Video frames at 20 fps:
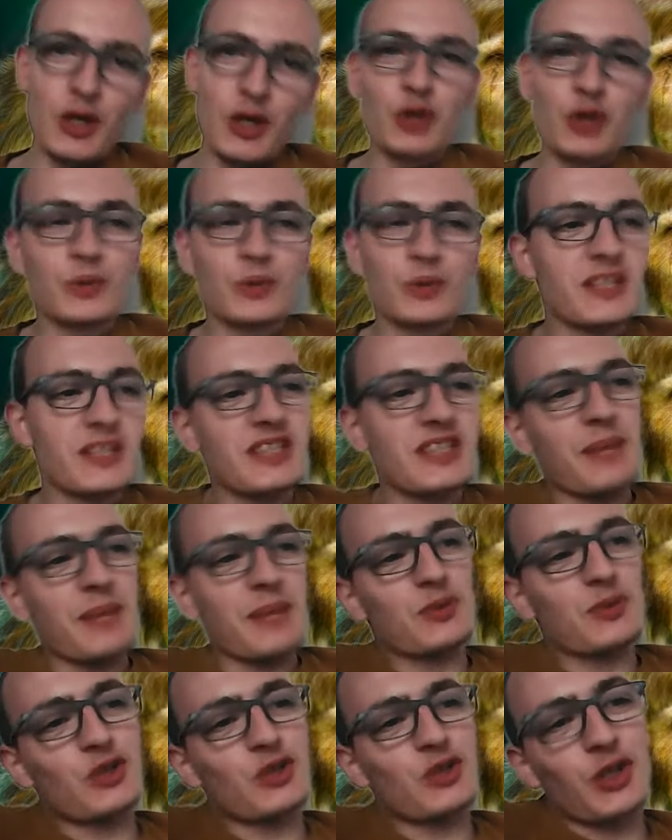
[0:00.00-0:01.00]
So, in this
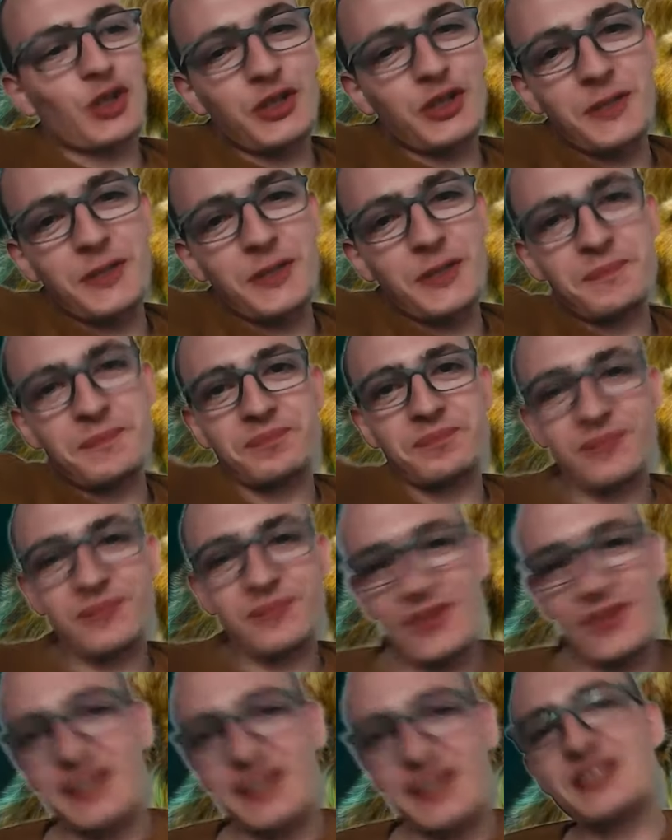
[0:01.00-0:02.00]
episode,
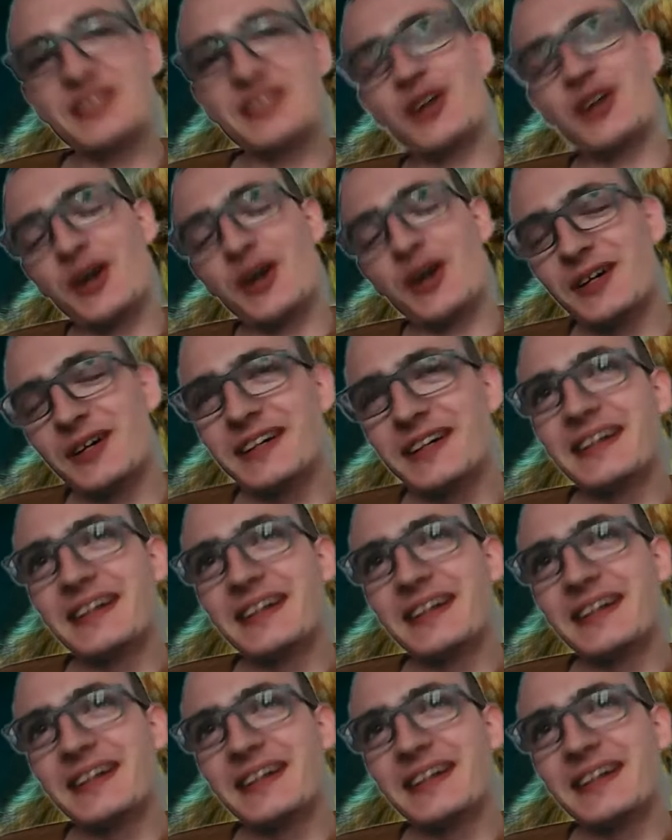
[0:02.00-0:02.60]
is a